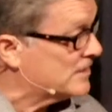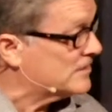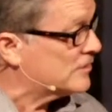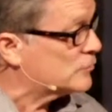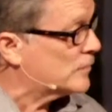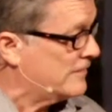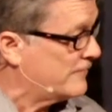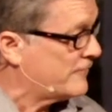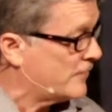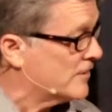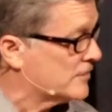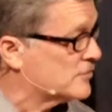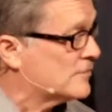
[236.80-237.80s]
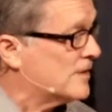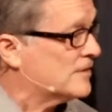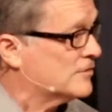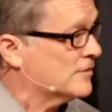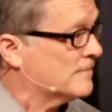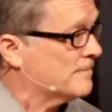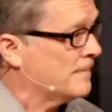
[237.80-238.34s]
because it's written for our
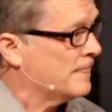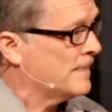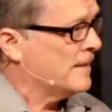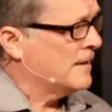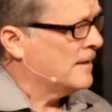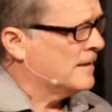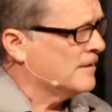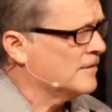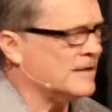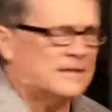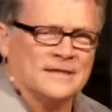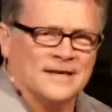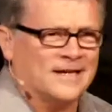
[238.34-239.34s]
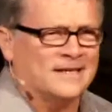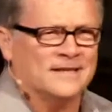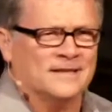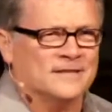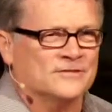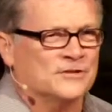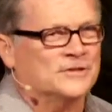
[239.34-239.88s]
instruction, don't get the idea that